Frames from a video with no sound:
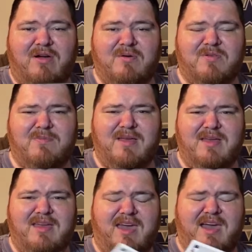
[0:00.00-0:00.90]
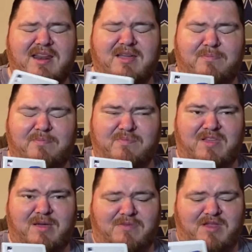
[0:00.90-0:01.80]
I was kind of
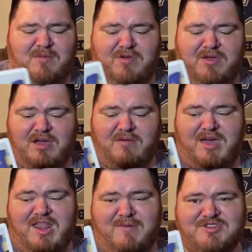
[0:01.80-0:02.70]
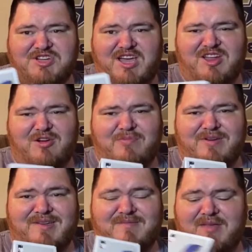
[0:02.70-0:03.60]
tempted to pick up Manny Machado,
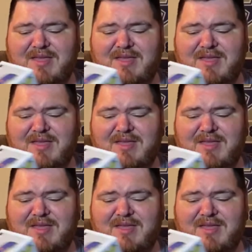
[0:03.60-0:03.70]
but